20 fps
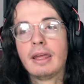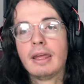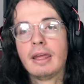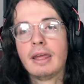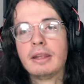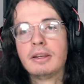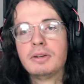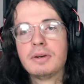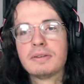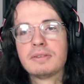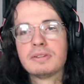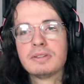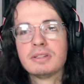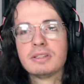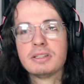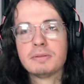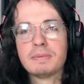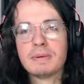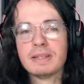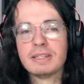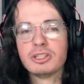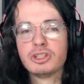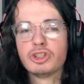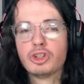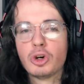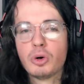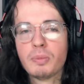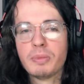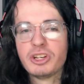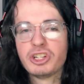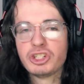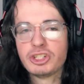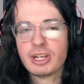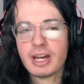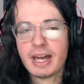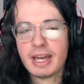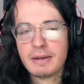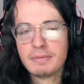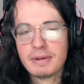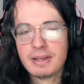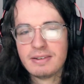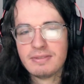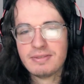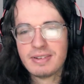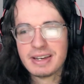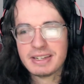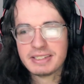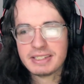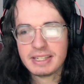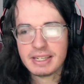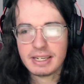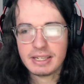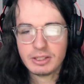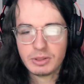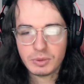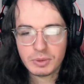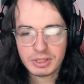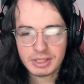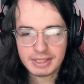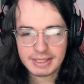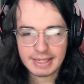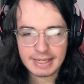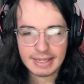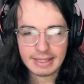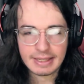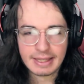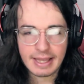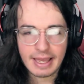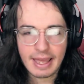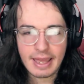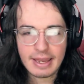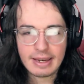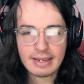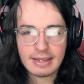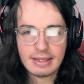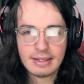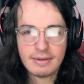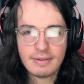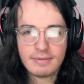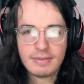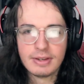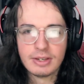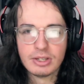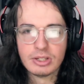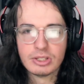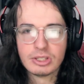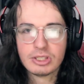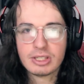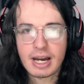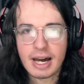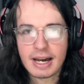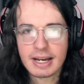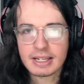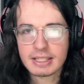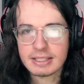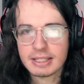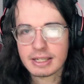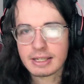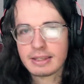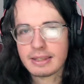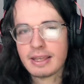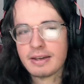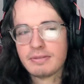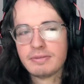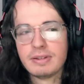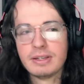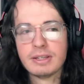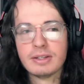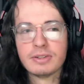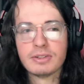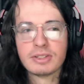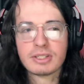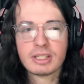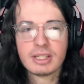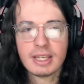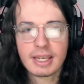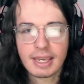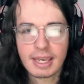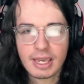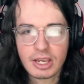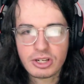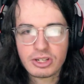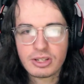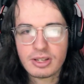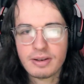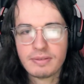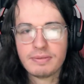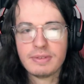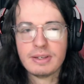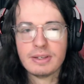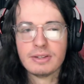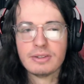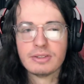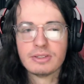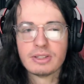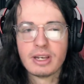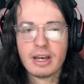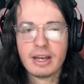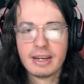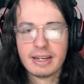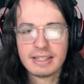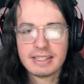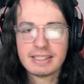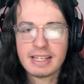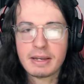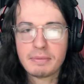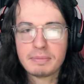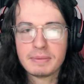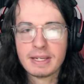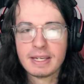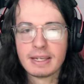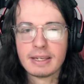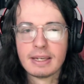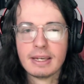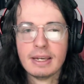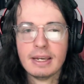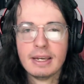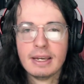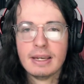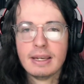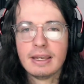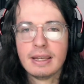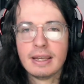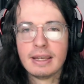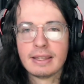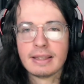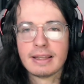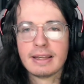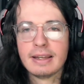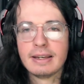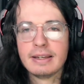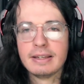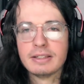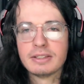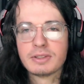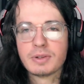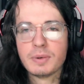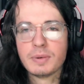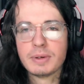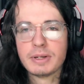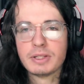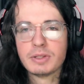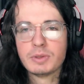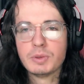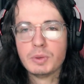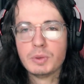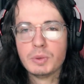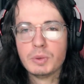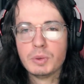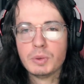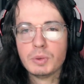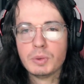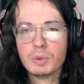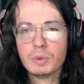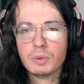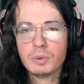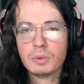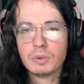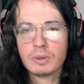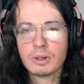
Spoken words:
and you have to spend so much time investing into a scene that feels toxic, that feels cliquish, that feels unaccepting, and that is going to